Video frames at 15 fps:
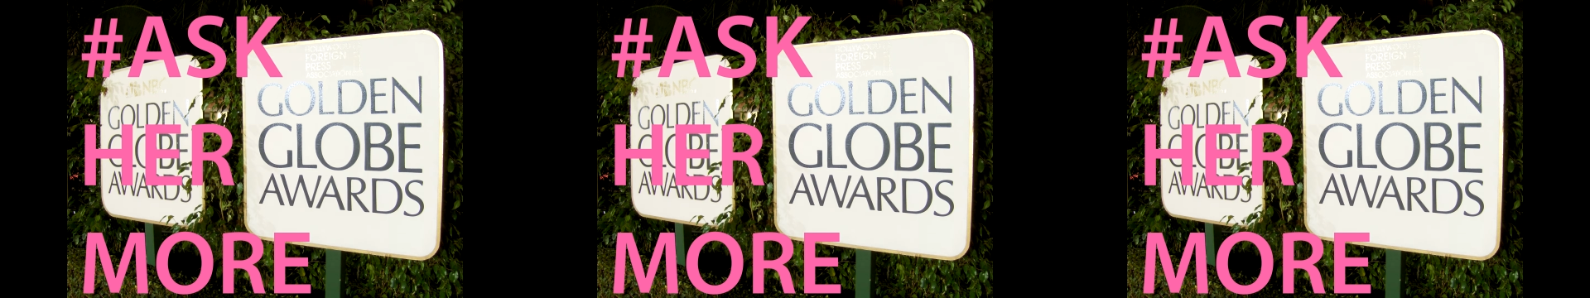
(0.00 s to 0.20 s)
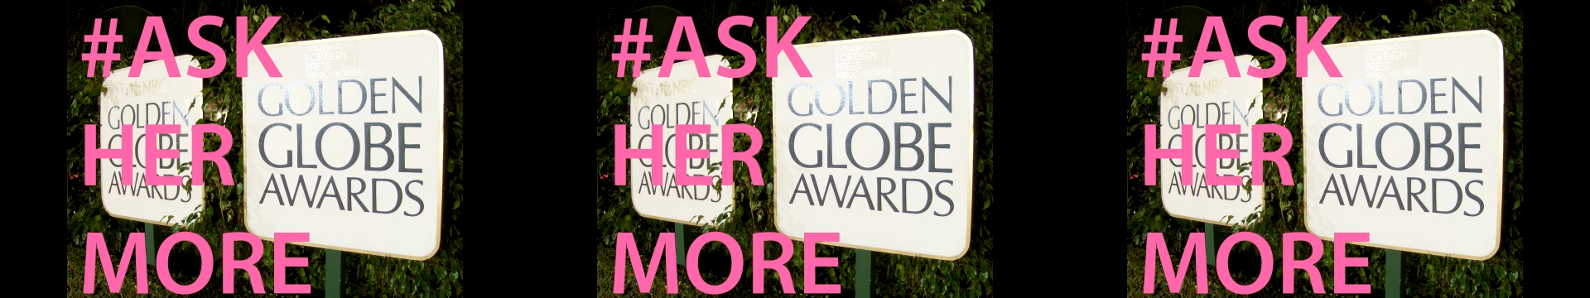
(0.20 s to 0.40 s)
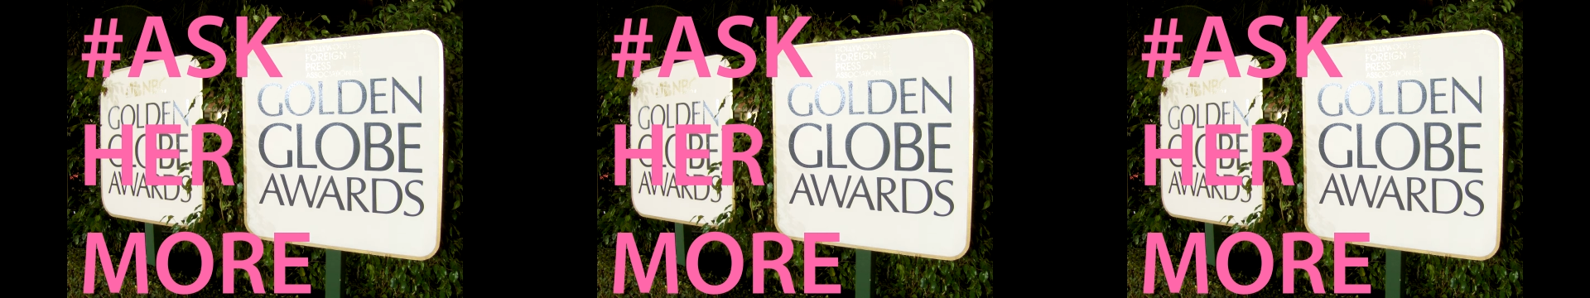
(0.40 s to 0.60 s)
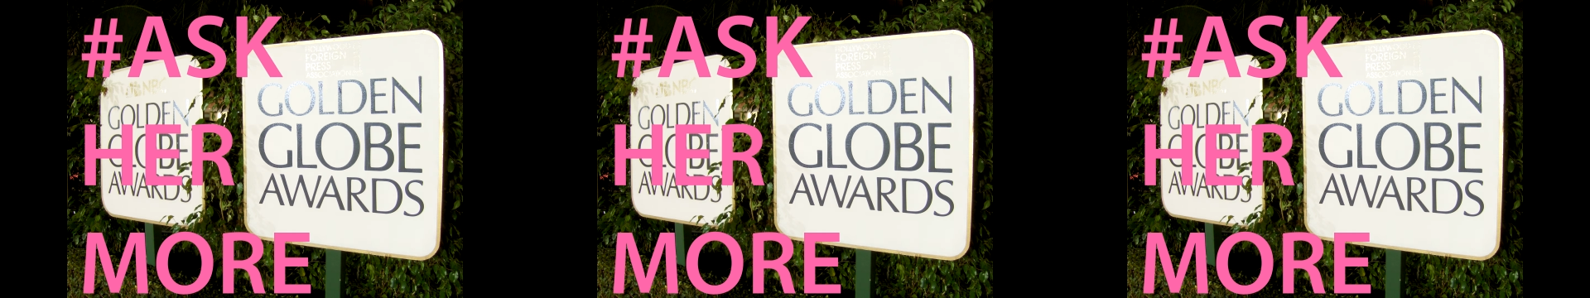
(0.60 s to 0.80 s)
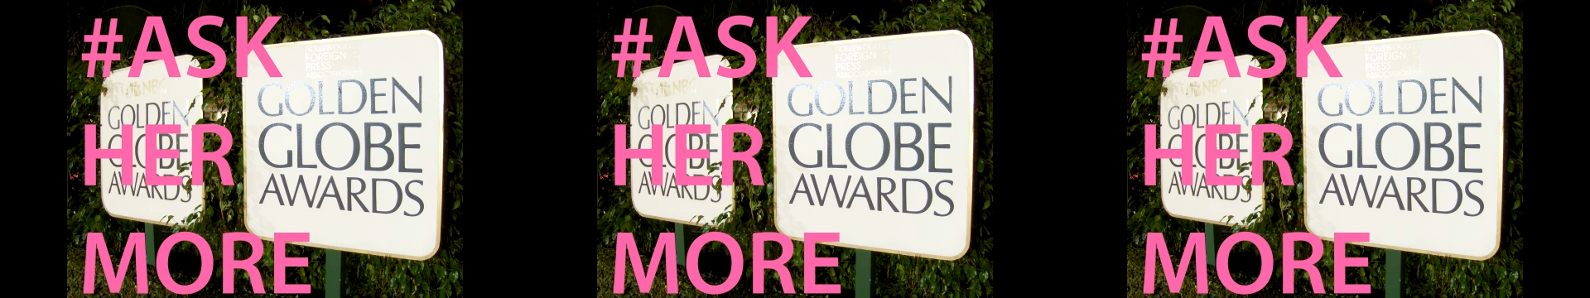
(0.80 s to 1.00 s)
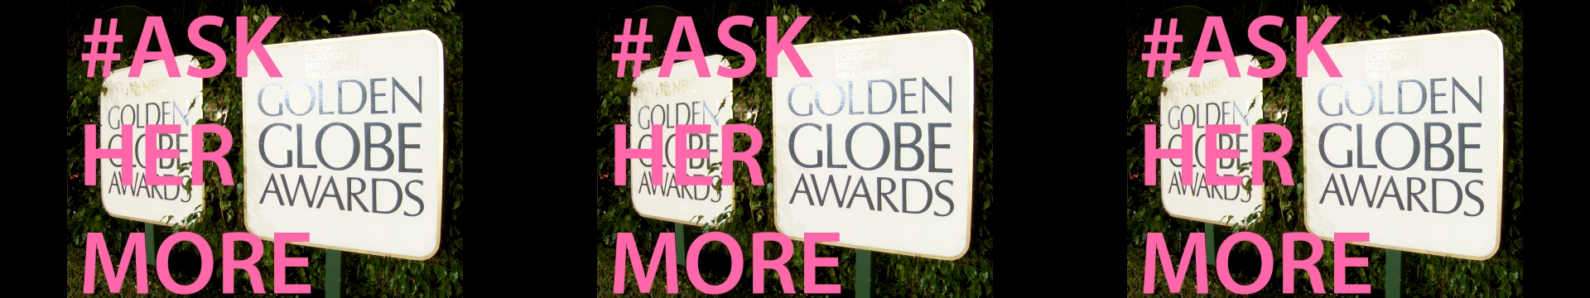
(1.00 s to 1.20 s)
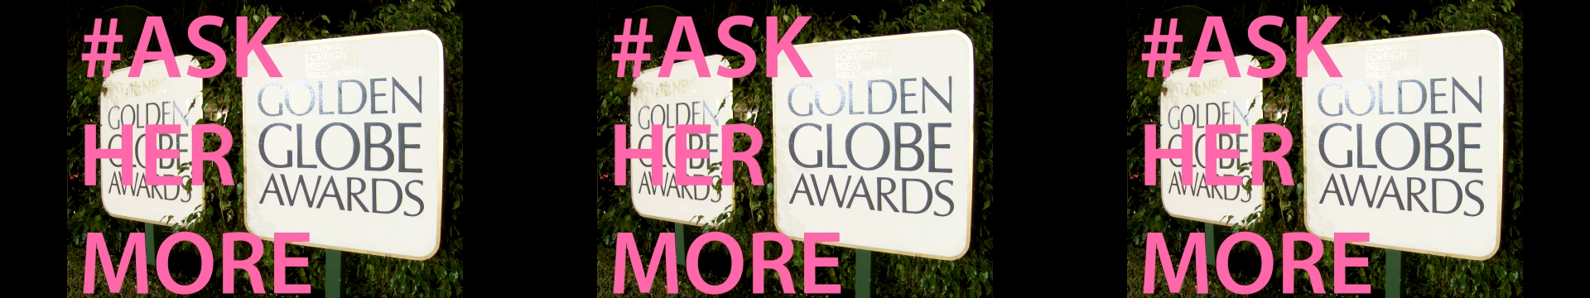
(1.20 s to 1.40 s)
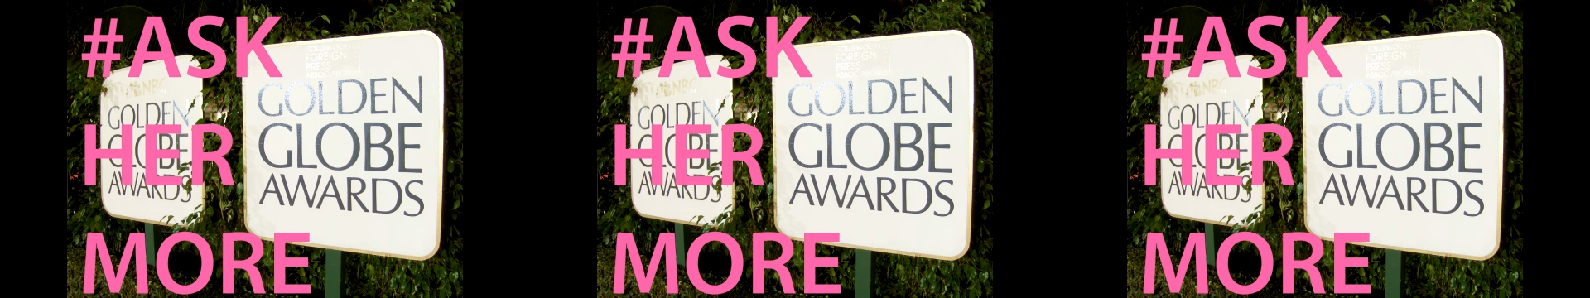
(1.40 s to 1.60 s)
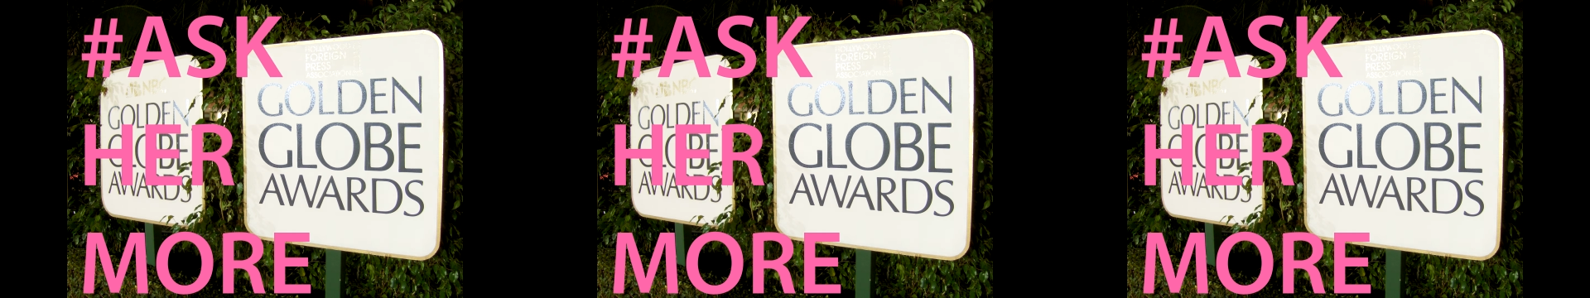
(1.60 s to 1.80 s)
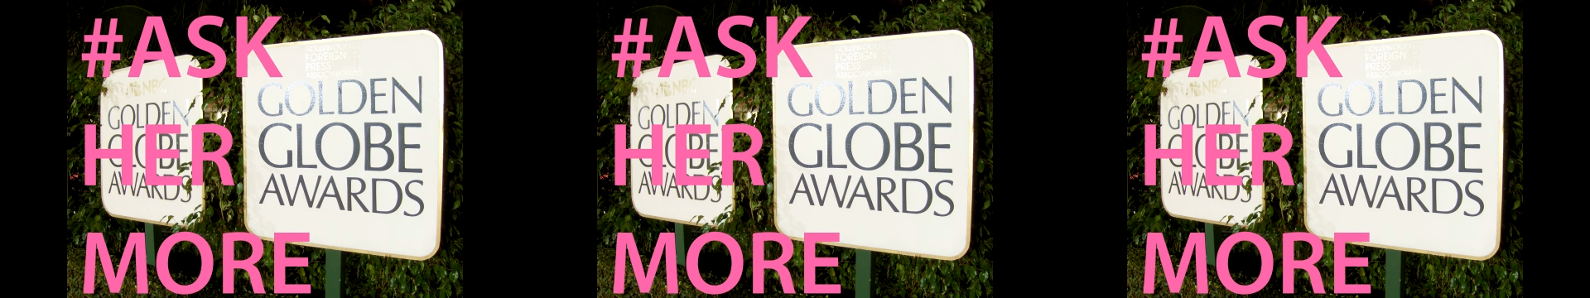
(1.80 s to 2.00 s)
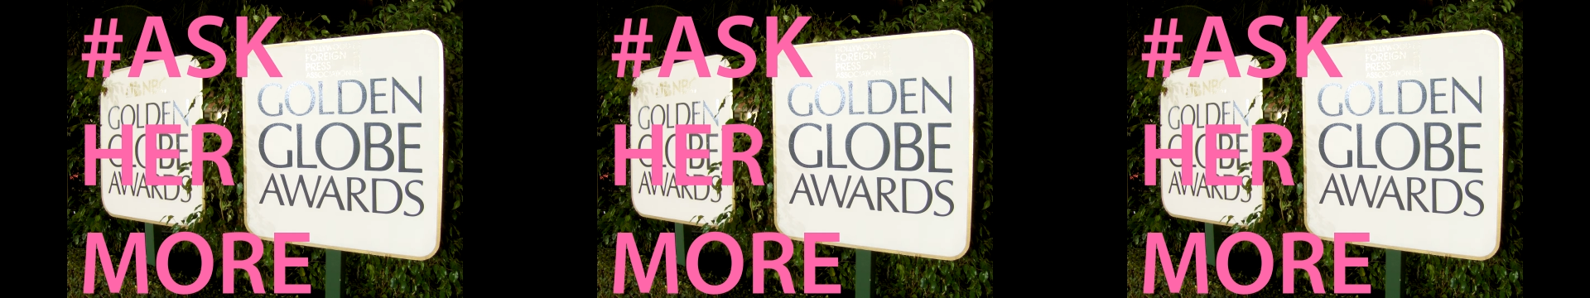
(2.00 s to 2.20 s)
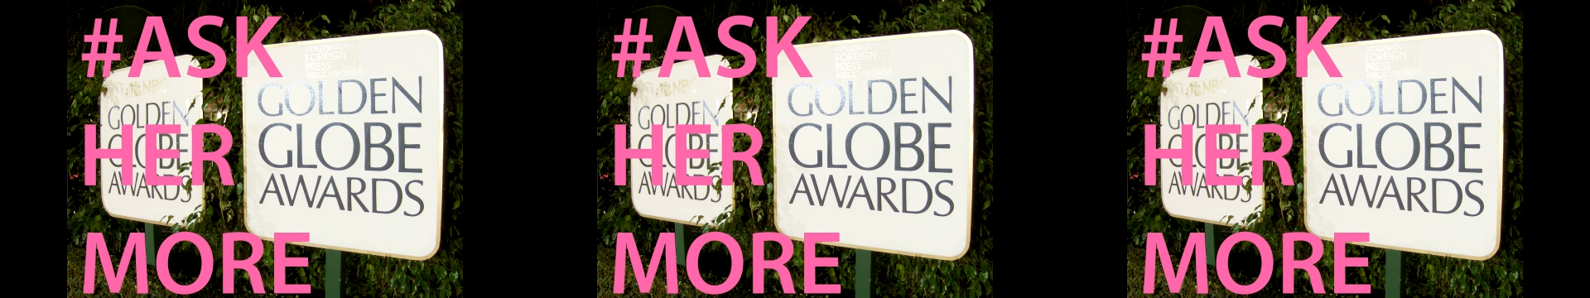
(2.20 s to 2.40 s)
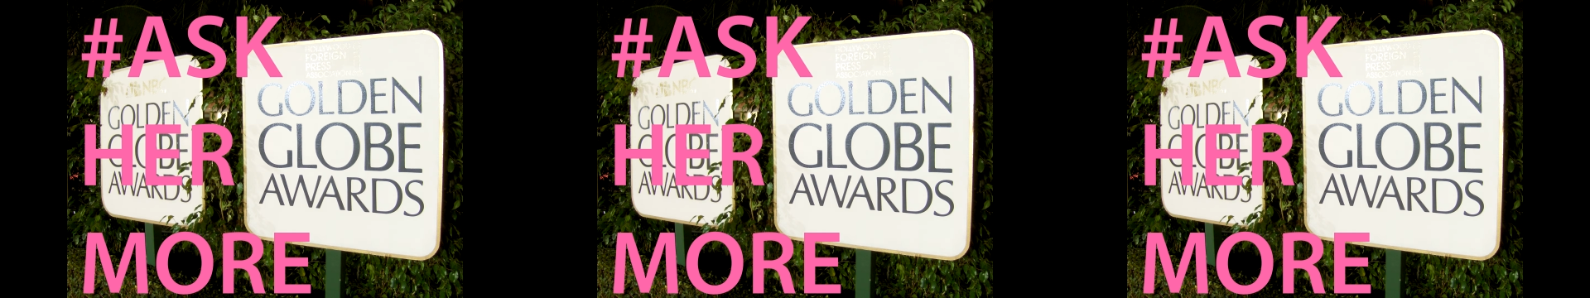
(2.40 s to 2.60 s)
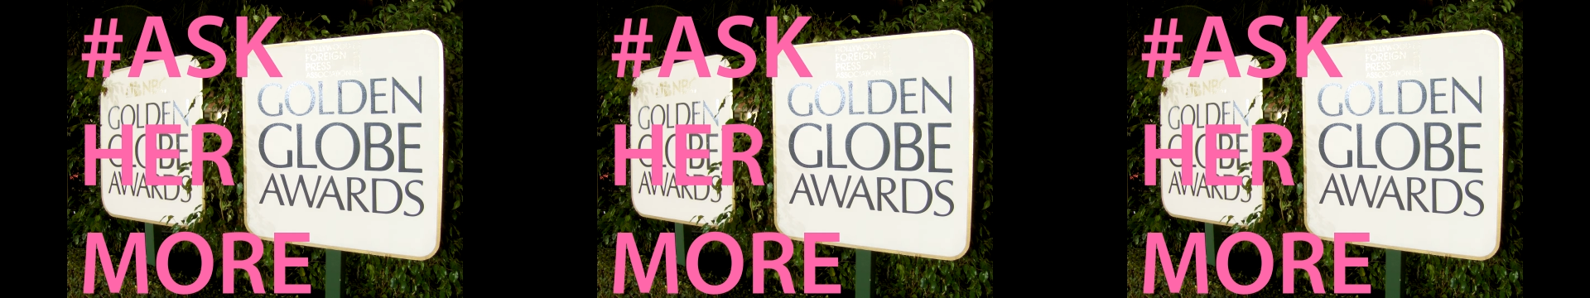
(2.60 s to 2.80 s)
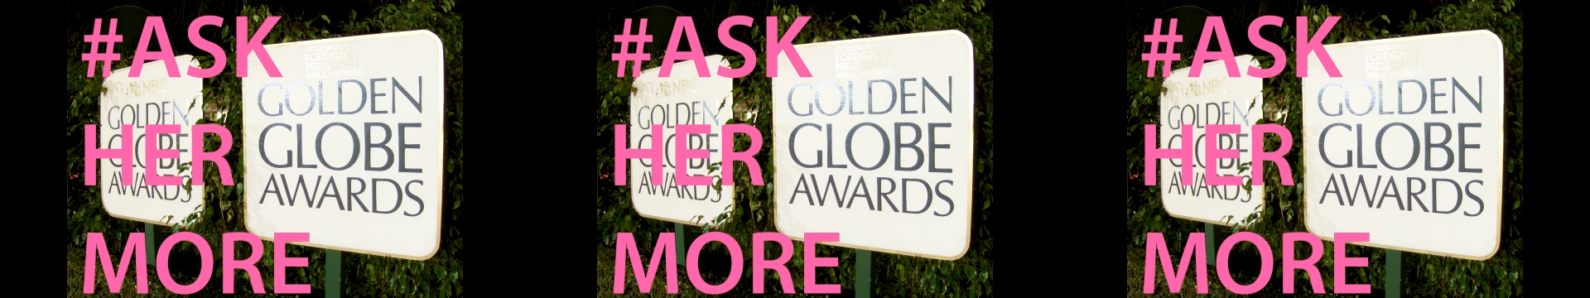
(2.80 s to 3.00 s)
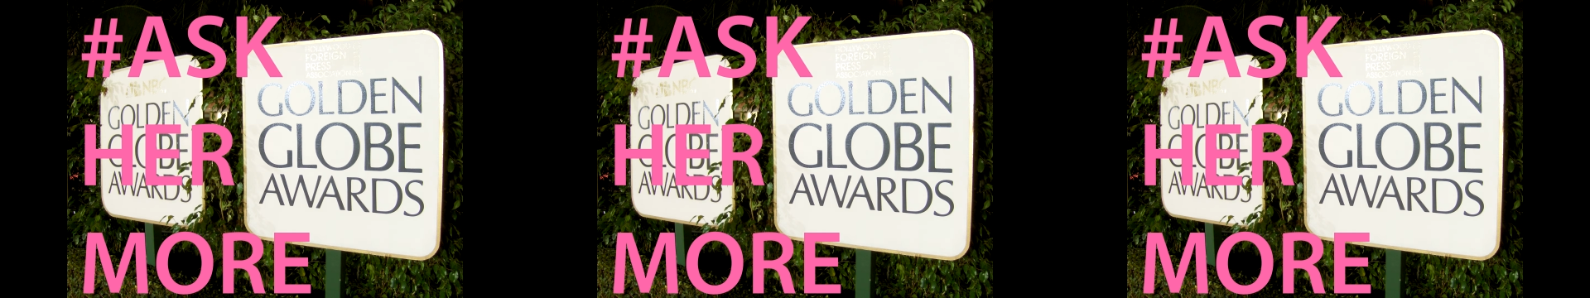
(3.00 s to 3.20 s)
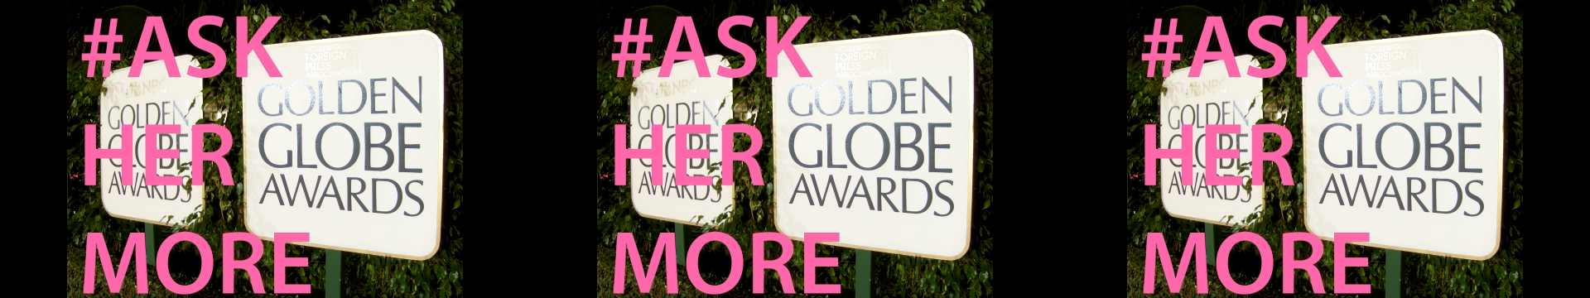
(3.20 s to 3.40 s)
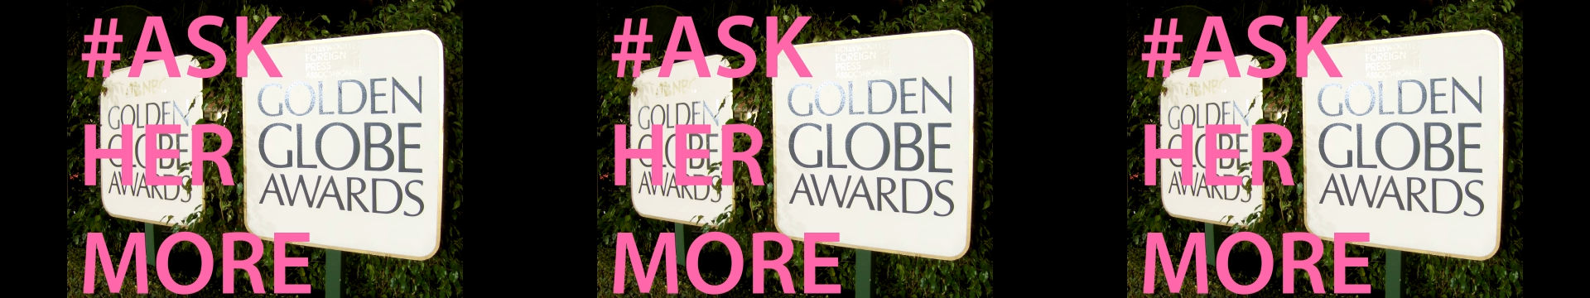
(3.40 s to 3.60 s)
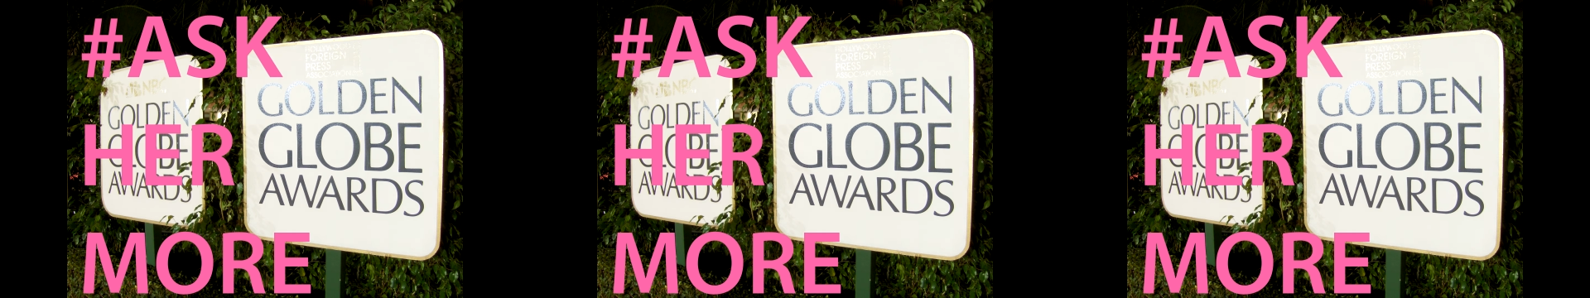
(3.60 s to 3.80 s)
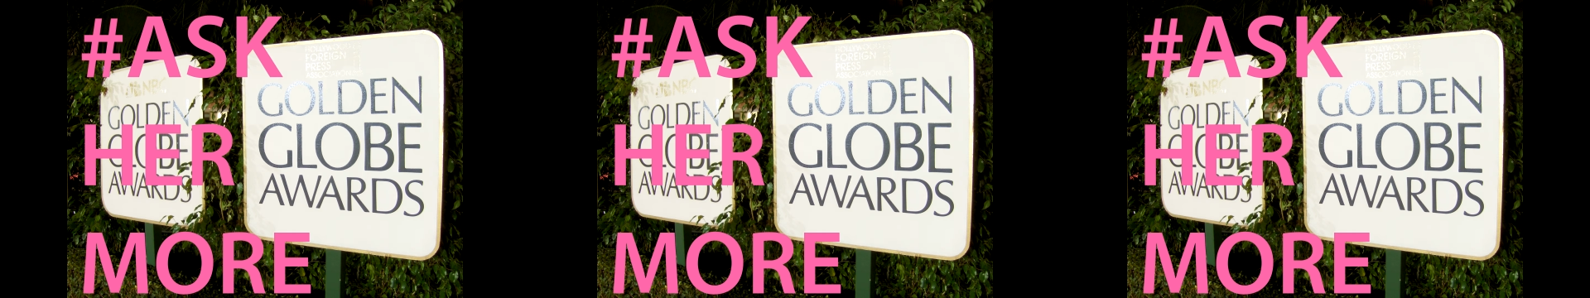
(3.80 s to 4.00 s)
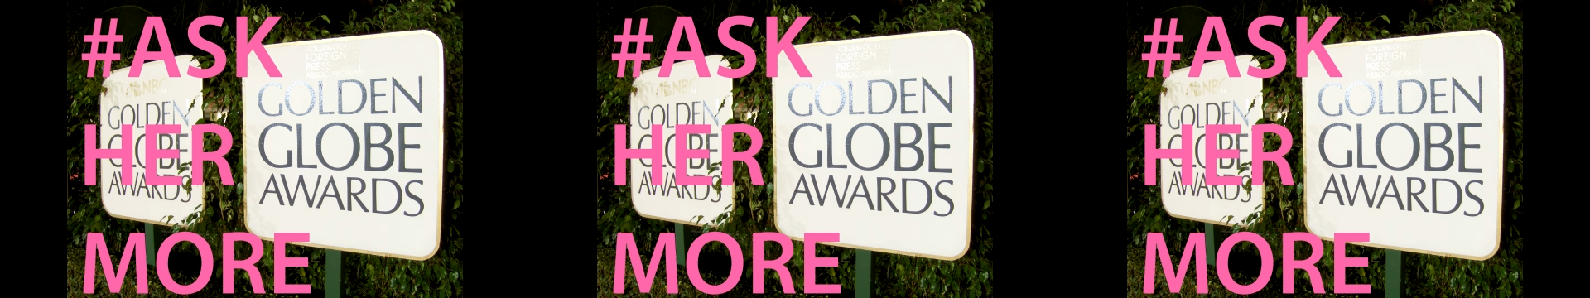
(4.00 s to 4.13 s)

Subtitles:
(no speaker visible)